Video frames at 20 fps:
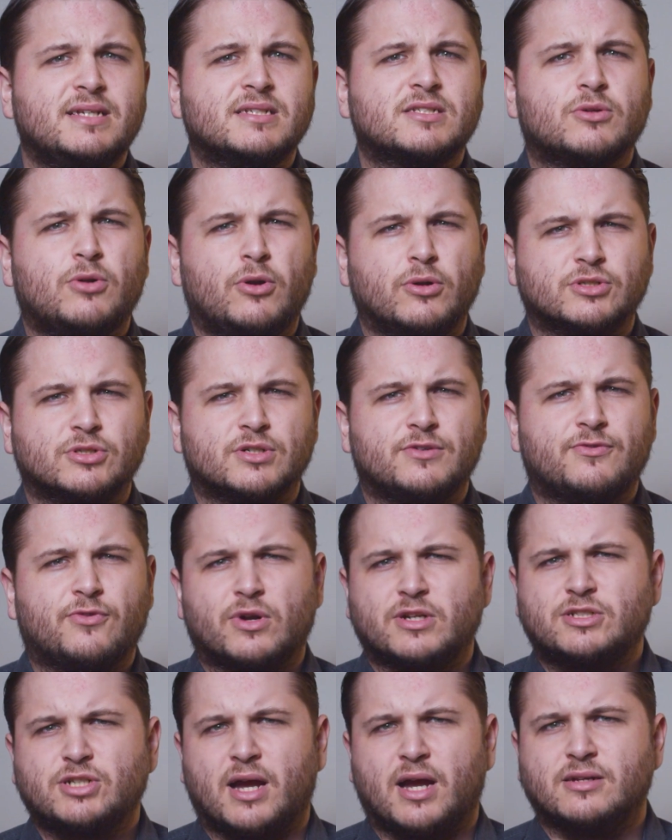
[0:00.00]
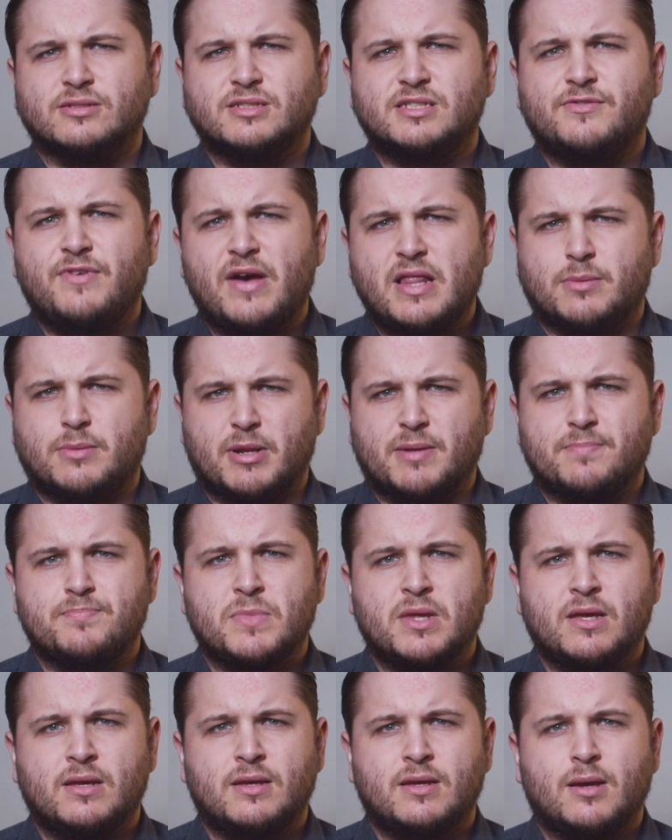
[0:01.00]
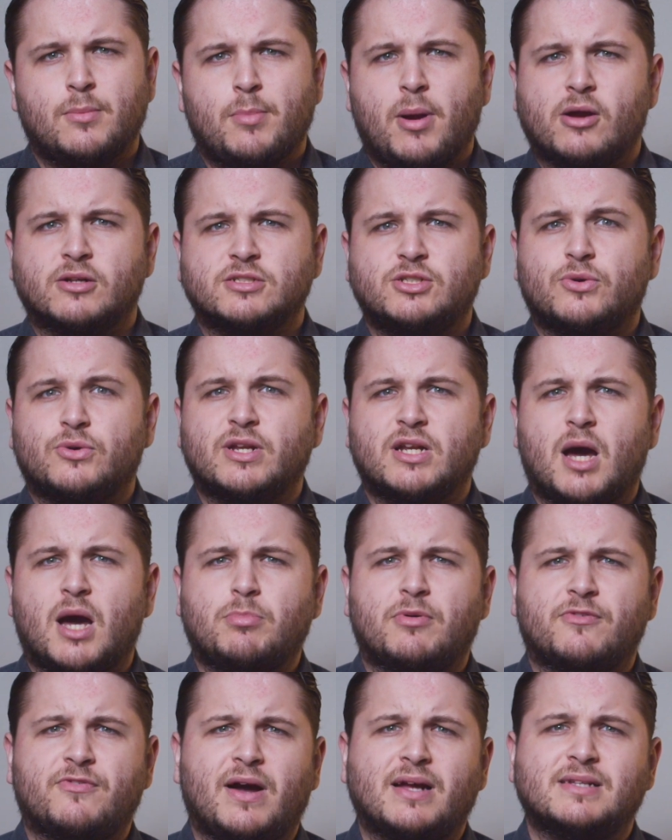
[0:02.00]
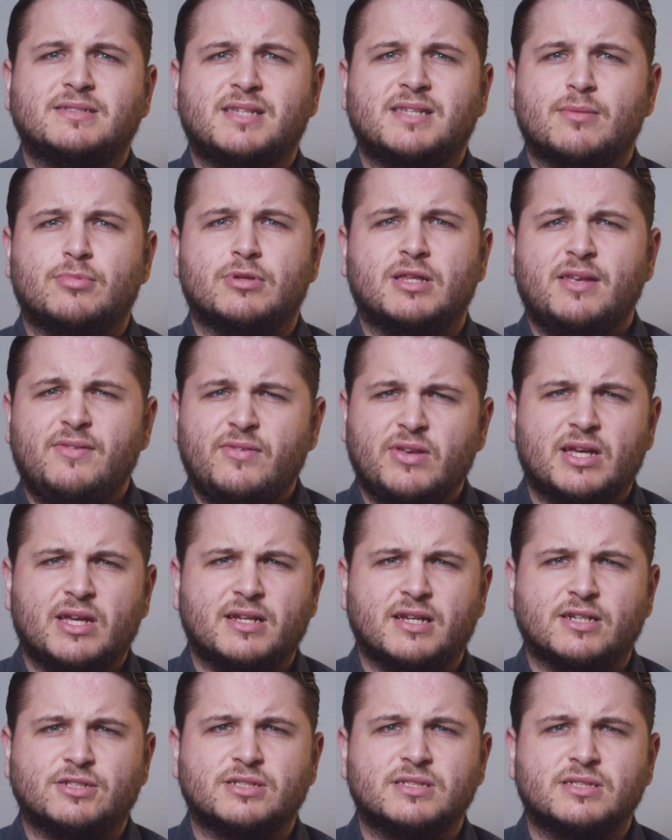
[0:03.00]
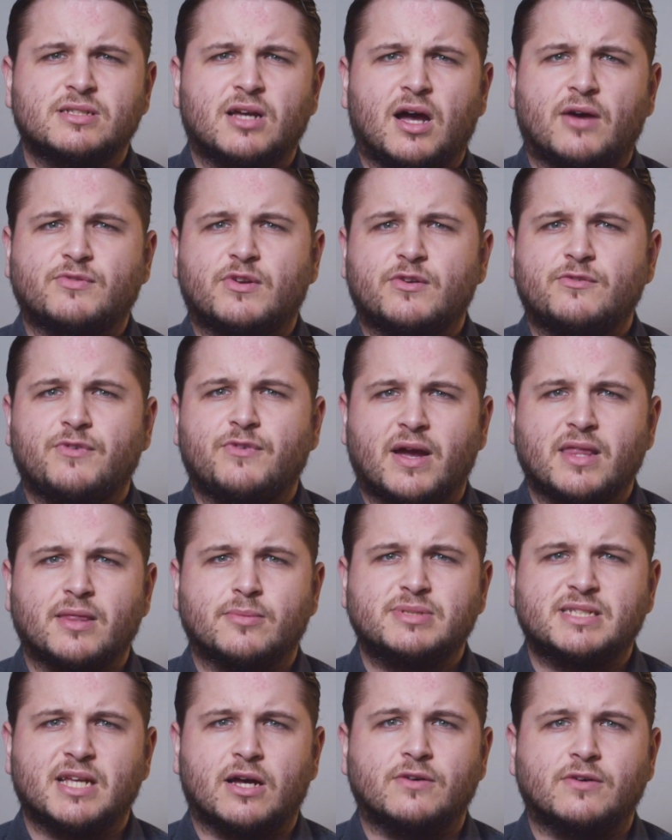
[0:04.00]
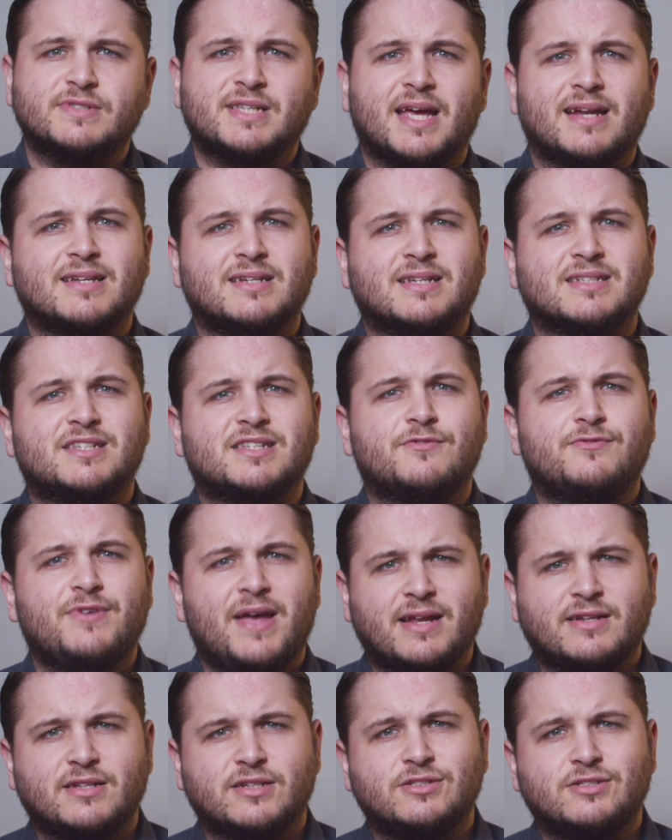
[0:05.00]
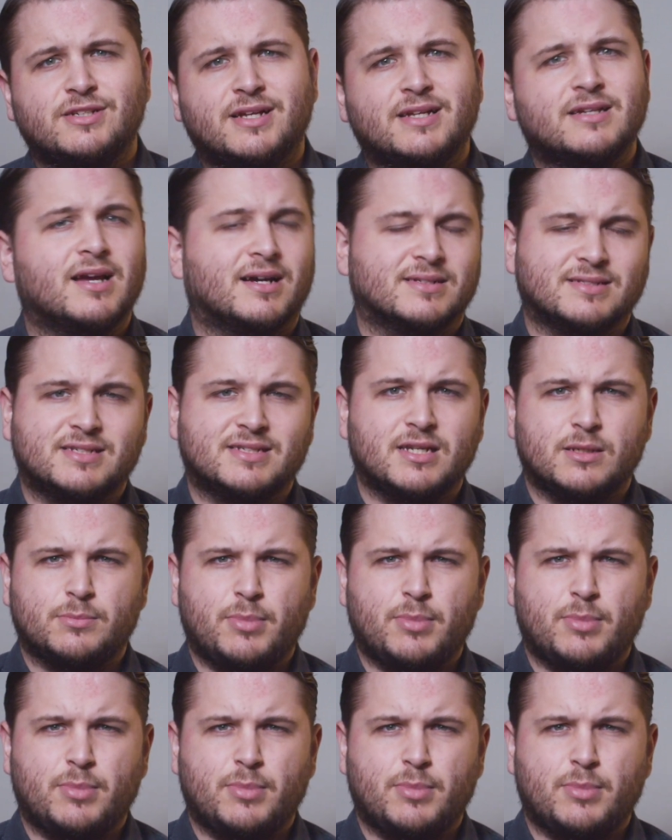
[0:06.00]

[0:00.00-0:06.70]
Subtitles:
is crucial for a child's development. Parents who cannot provide stable living conditions often find themselves at a disadvantage in custody